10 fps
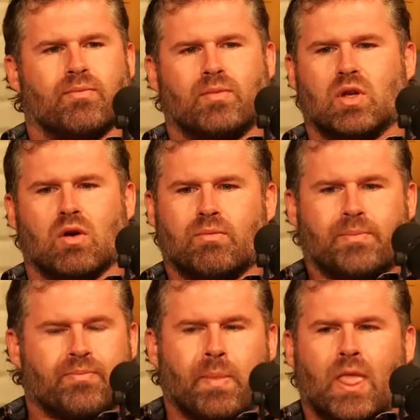you know,
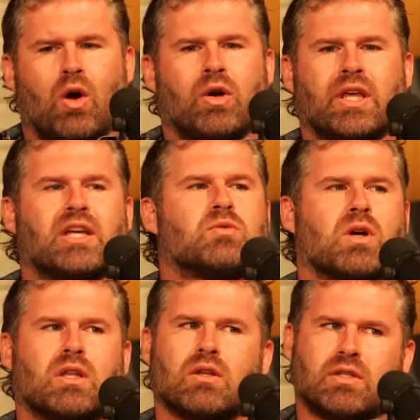ODAs
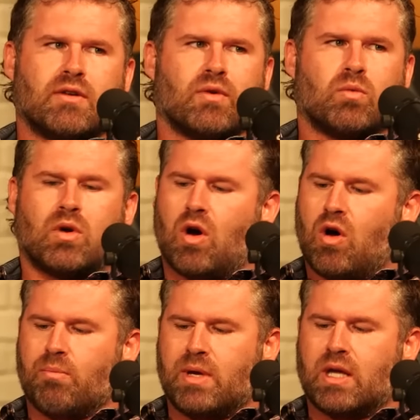work a little different. We're
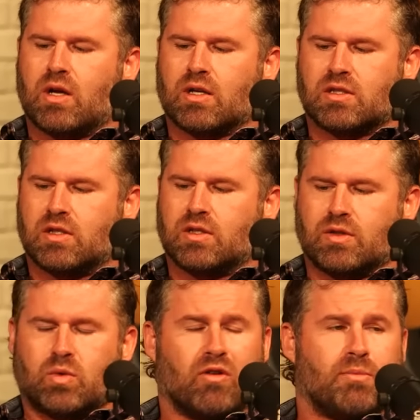all men on a
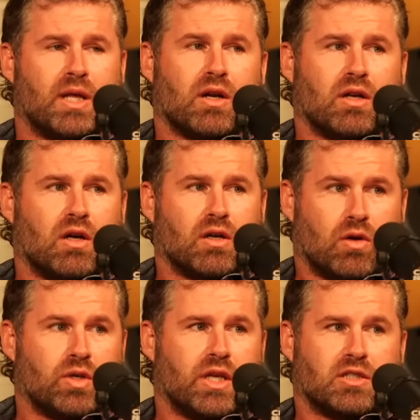12 men on an
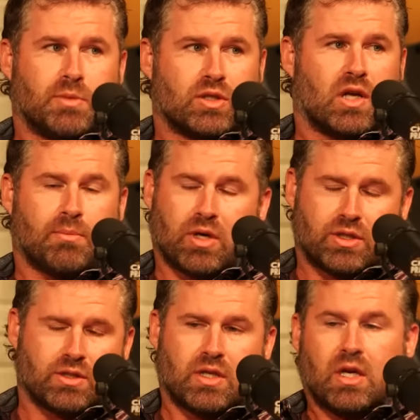ODA, Special
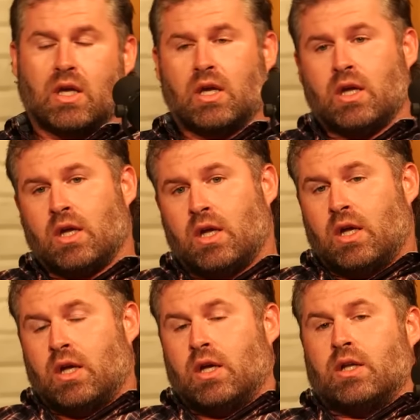Operations
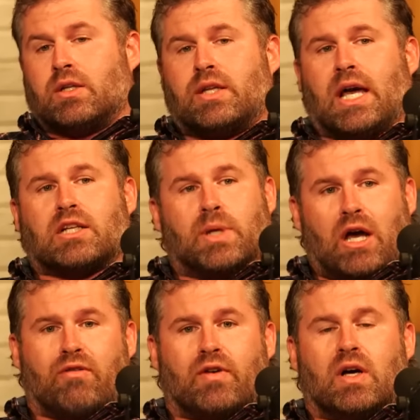Detachment
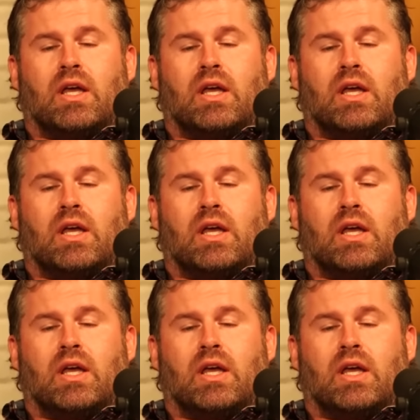Alpha,